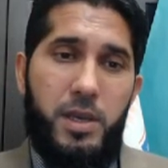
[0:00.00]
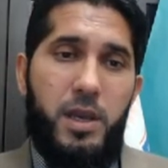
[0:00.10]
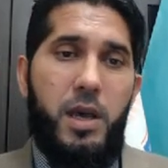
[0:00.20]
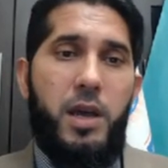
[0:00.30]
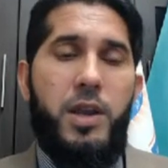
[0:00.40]

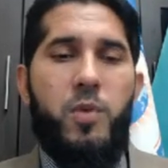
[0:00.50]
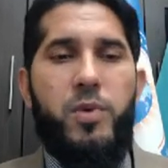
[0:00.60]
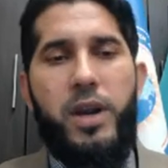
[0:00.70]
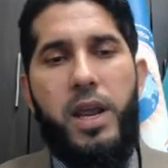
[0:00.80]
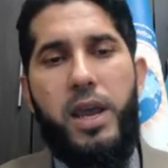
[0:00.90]

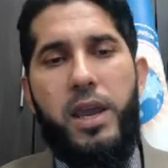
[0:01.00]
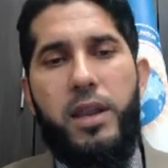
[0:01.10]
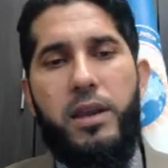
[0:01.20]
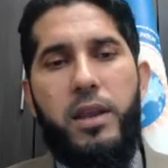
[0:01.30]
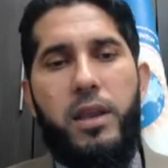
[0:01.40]
Number
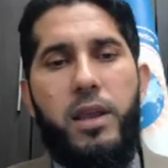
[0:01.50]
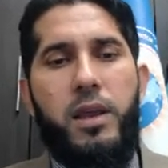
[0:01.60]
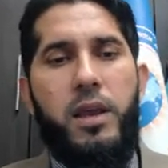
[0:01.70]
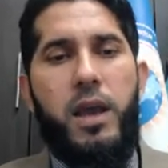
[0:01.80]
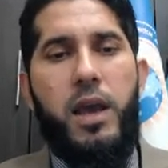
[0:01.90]
nine,
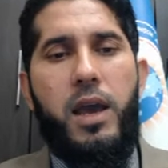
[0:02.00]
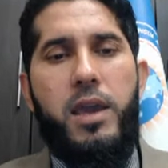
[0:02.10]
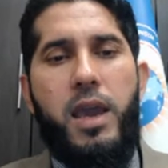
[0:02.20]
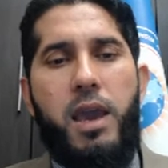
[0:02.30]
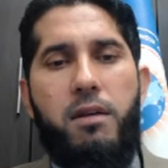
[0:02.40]
I
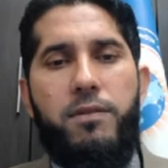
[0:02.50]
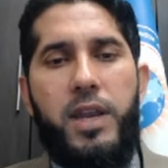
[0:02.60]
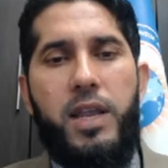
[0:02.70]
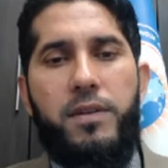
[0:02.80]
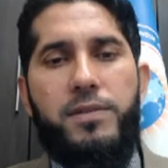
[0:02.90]
have
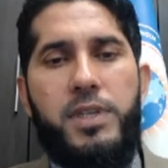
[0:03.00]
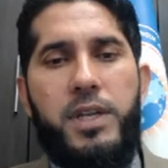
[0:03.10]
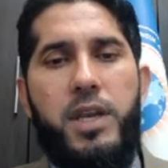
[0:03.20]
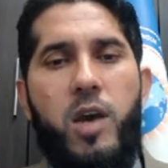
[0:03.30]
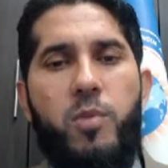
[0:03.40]
lived
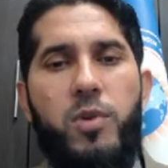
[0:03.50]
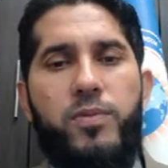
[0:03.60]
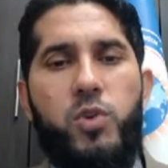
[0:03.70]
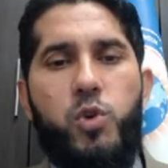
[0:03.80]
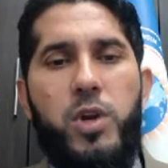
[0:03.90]
in Kabul
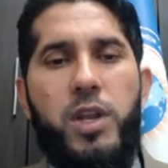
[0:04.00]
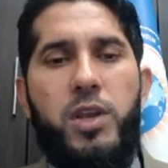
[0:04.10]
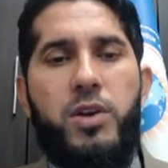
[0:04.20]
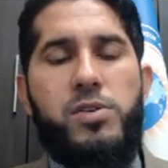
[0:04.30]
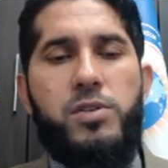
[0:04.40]
for 20
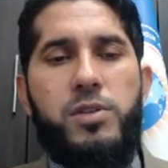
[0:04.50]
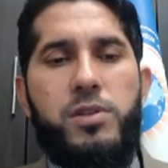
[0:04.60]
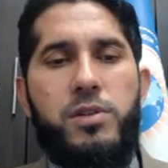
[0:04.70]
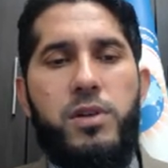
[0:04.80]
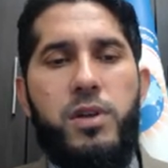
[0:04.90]
years.
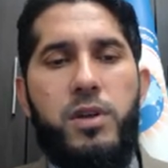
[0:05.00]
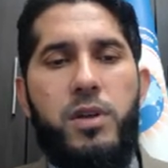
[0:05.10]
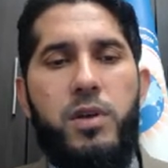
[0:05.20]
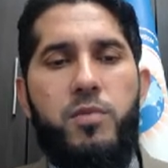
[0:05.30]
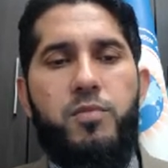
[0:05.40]

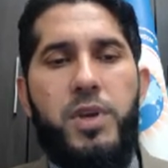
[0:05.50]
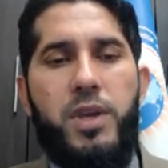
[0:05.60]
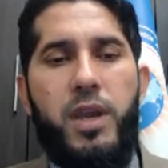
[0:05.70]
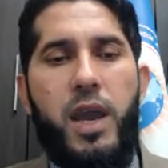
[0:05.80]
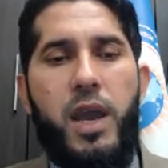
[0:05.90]

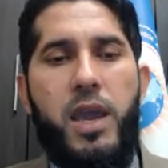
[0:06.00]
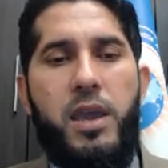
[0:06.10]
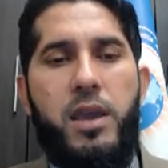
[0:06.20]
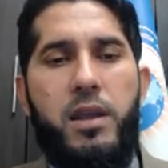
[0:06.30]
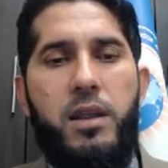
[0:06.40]
B,
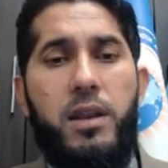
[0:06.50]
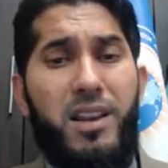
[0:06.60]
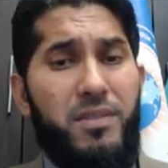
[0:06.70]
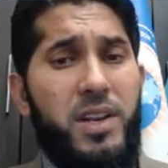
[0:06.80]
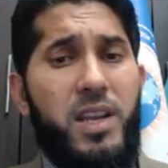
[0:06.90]
I
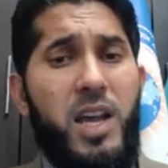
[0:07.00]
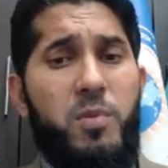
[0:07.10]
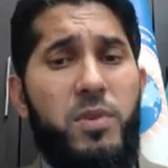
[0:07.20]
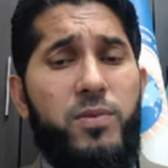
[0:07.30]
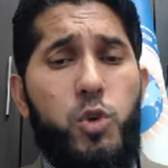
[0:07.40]
live in
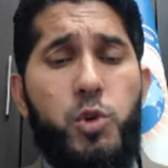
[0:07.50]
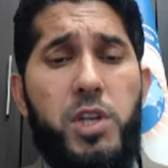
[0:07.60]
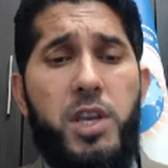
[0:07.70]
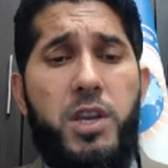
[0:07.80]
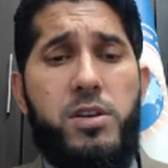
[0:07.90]
Kabul for
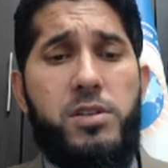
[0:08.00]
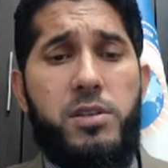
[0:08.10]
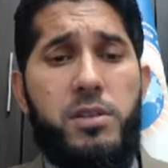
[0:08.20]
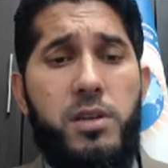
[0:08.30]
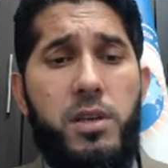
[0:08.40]
20
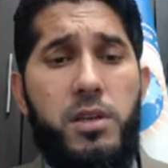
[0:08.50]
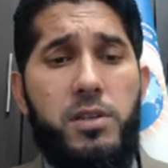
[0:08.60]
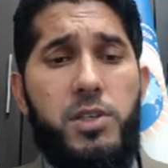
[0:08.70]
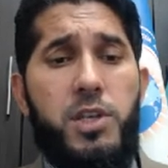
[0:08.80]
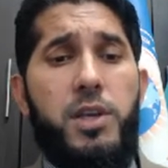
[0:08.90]
years.
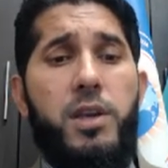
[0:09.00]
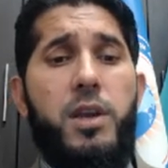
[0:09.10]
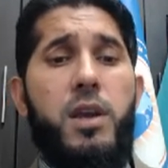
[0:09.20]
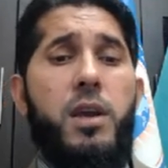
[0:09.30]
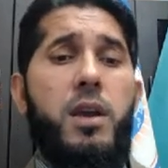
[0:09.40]
C,
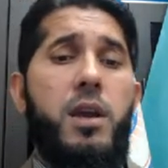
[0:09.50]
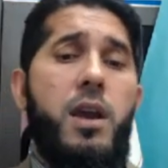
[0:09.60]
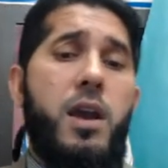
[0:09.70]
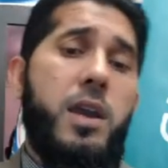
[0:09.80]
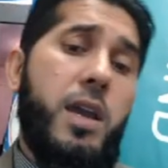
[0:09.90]

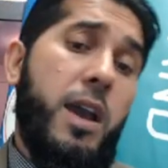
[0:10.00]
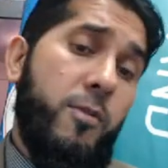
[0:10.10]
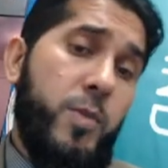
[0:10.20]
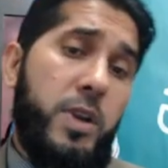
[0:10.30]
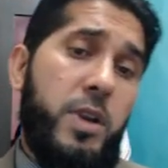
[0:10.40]
I
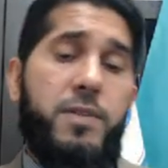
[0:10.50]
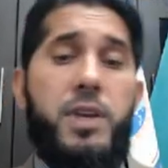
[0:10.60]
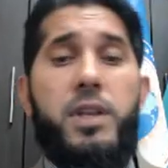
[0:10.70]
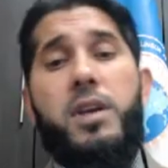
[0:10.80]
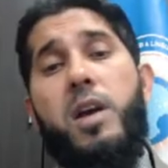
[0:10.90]
have been living
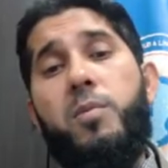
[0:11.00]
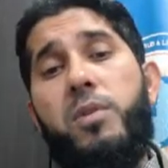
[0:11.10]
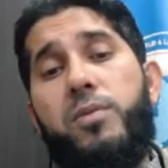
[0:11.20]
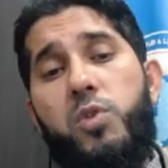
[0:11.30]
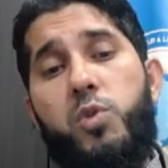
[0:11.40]
in Kabul
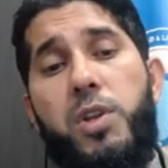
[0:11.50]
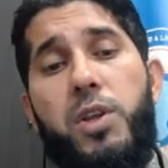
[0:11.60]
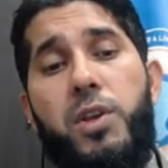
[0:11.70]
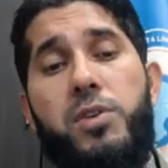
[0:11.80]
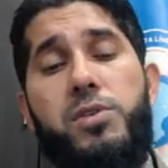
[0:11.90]
for
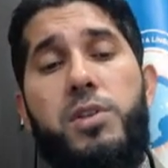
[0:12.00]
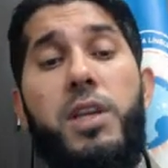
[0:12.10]
20 years.